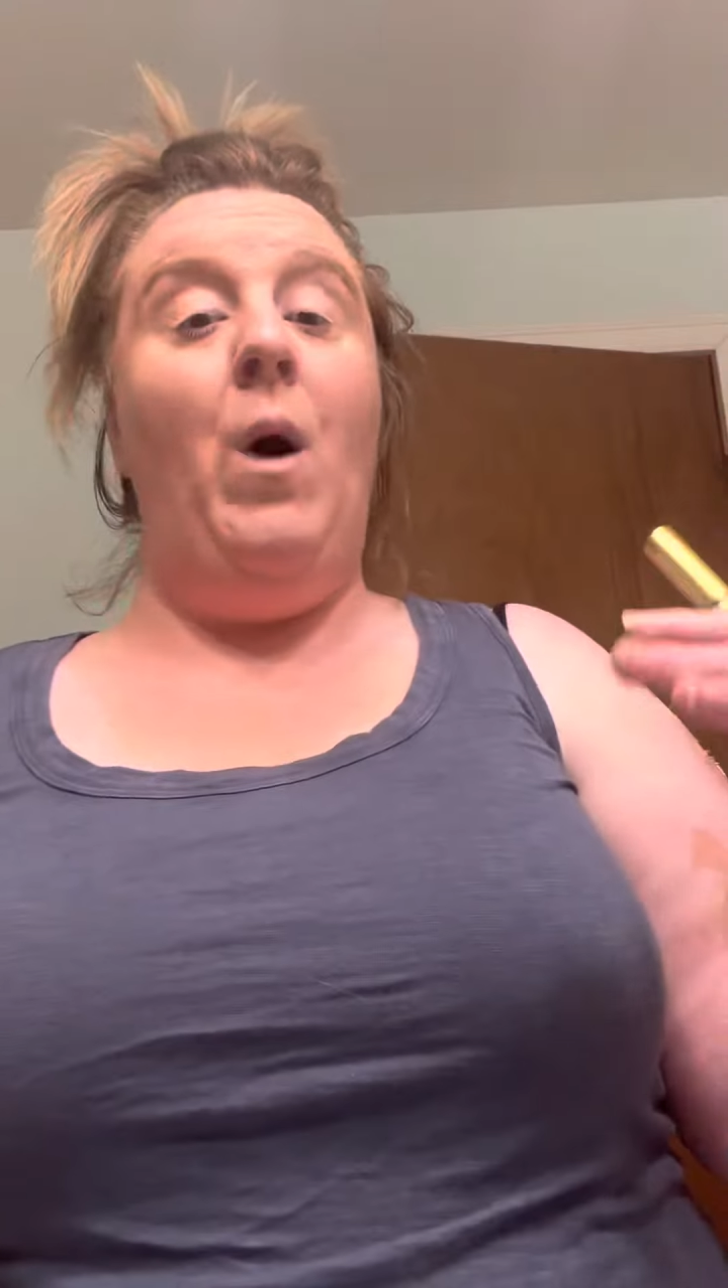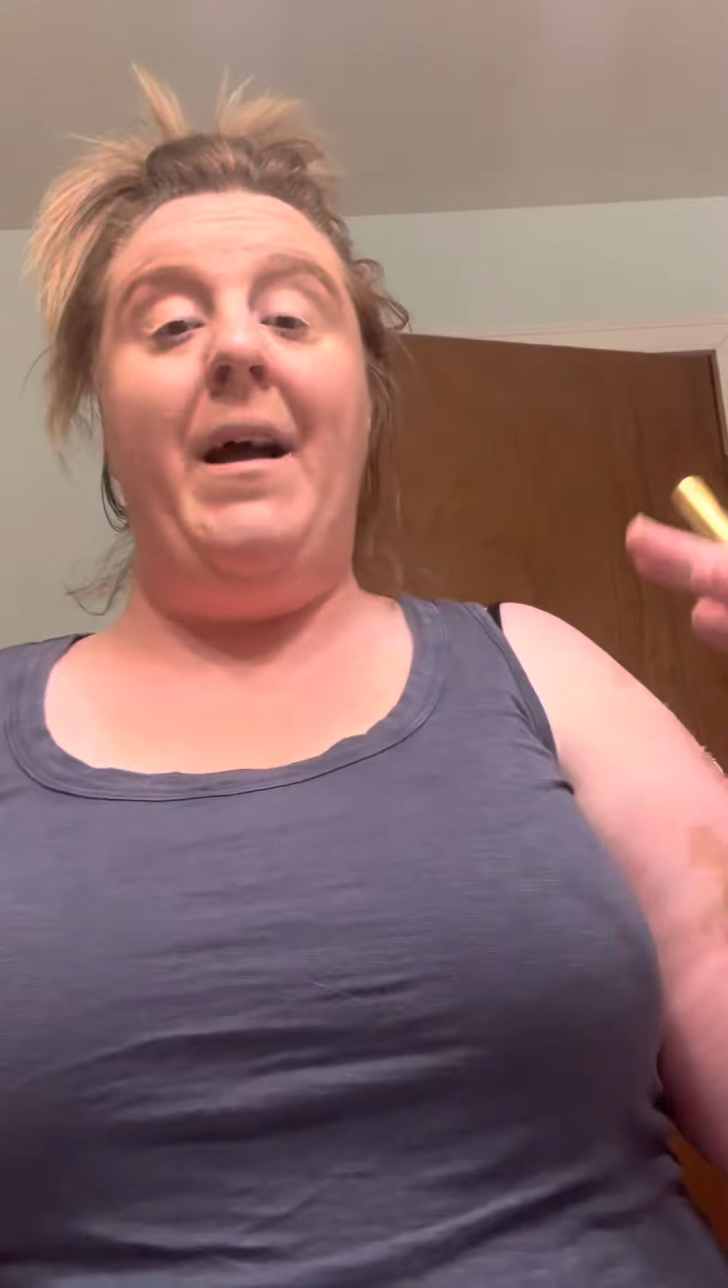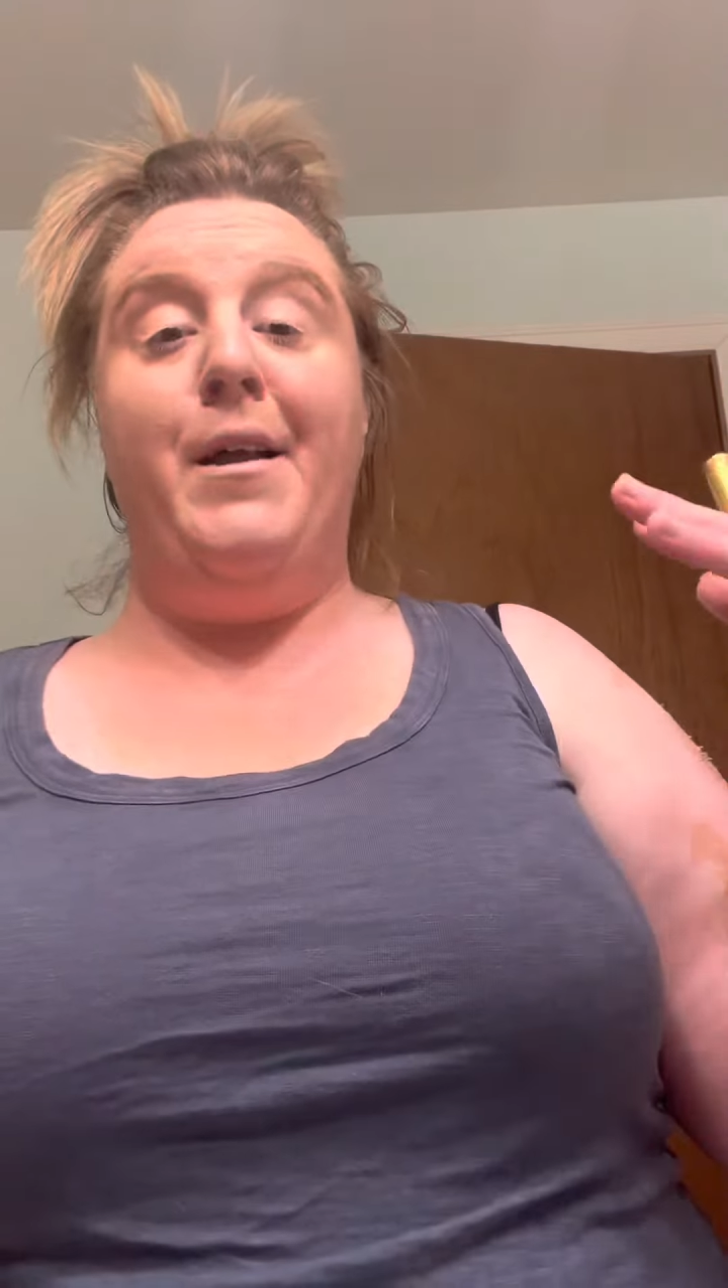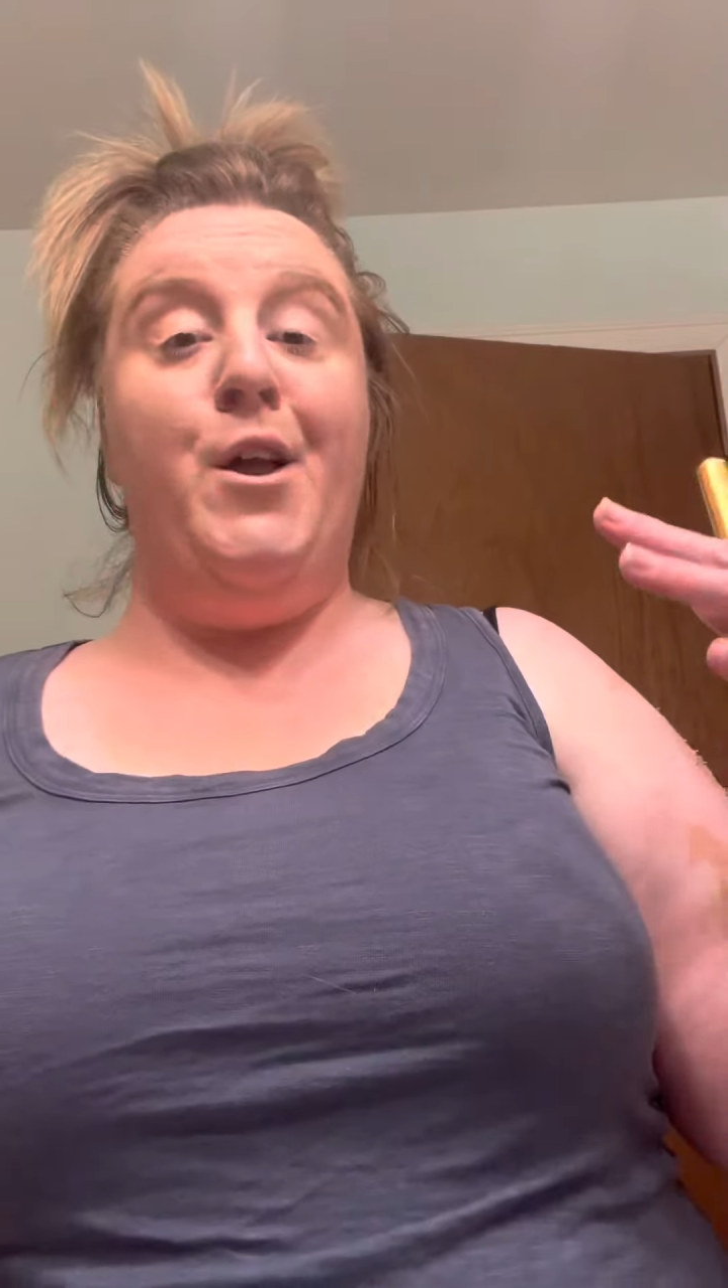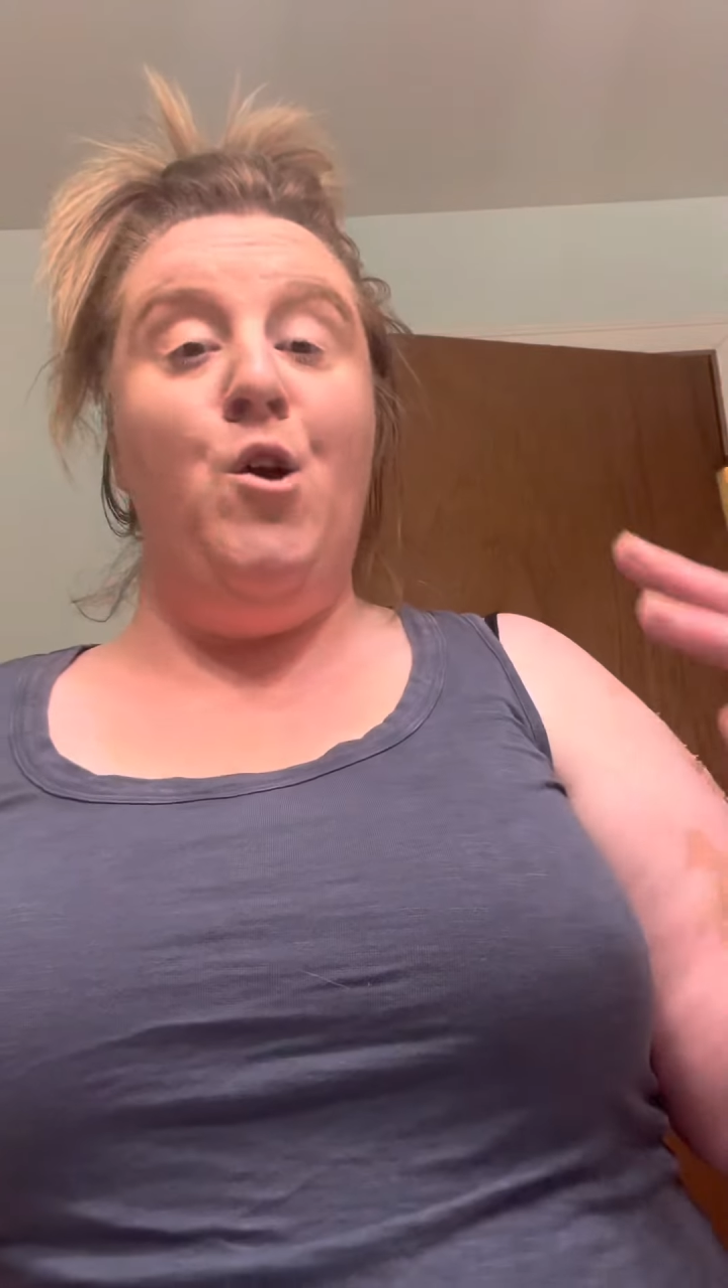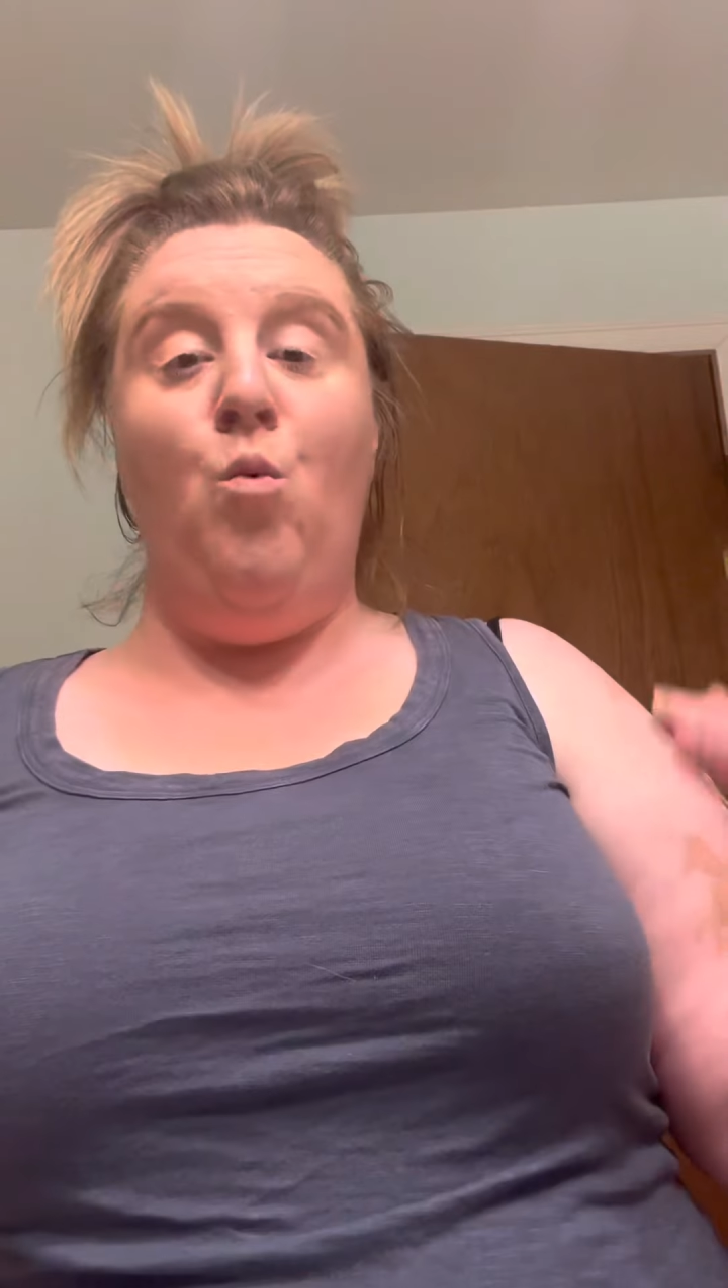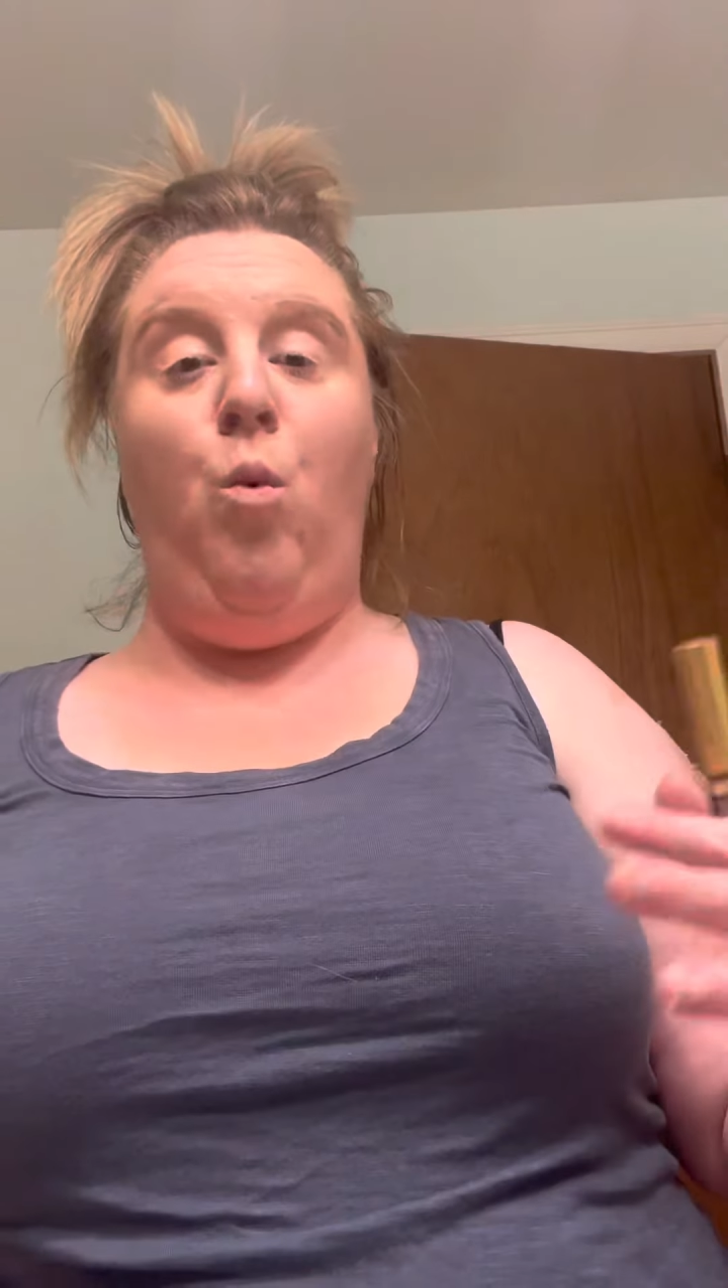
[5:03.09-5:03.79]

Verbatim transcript: what you